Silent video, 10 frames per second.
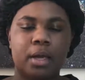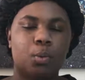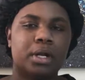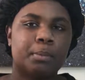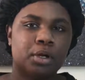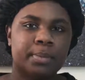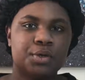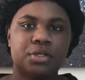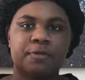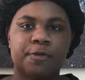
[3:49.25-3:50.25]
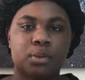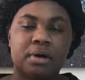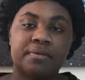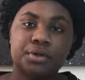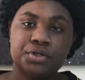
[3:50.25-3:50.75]
And what I'm going to be using for the
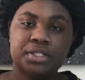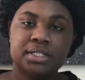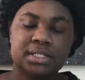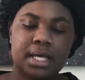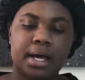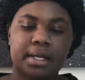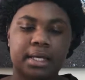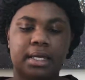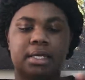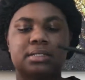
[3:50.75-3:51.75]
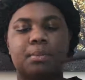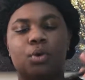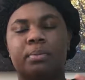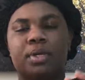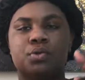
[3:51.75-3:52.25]
Revolution side is I'm
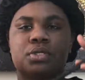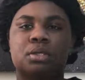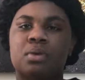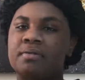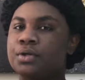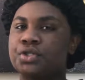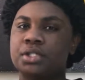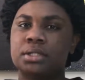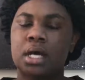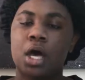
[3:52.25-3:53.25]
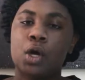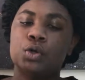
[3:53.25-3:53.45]
going to be using the Revolution